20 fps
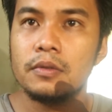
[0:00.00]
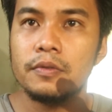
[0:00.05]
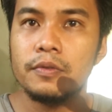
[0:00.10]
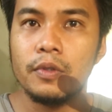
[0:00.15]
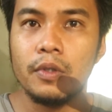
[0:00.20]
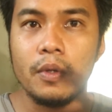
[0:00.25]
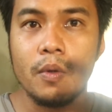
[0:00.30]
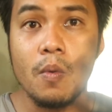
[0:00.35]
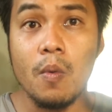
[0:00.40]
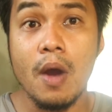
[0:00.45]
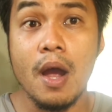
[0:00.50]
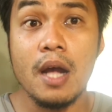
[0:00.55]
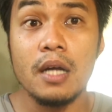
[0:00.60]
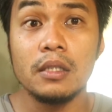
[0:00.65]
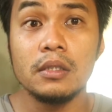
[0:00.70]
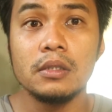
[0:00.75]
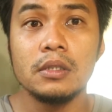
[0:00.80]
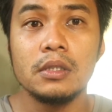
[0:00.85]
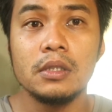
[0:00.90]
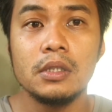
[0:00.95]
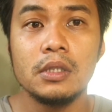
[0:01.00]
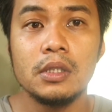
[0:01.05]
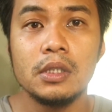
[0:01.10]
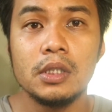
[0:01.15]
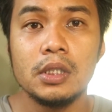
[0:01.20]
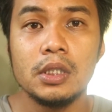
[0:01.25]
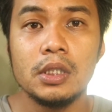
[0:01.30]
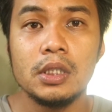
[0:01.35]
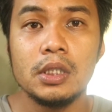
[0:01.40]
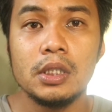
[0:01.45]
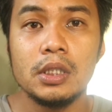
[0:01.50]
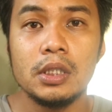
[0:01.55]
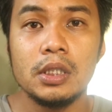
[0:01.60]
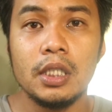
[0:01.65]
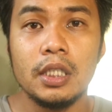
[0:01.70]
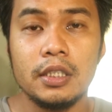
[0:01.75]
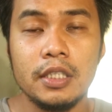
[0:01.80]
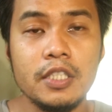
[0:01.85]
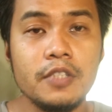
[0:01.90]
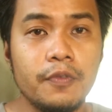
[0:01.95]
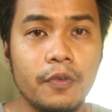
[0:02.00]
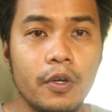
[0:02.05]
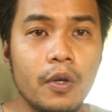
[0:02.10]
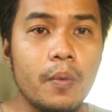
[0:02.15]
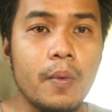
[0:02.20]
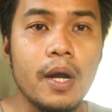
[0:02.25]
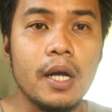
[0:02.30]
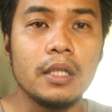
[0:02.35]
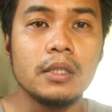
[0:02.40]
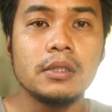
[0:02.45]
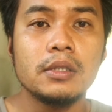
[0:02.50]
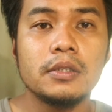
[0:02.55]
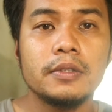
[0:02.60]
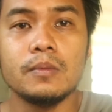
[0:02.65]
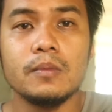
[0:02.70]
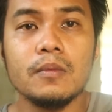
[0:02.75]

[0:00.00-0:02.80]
for a while, at least for a while.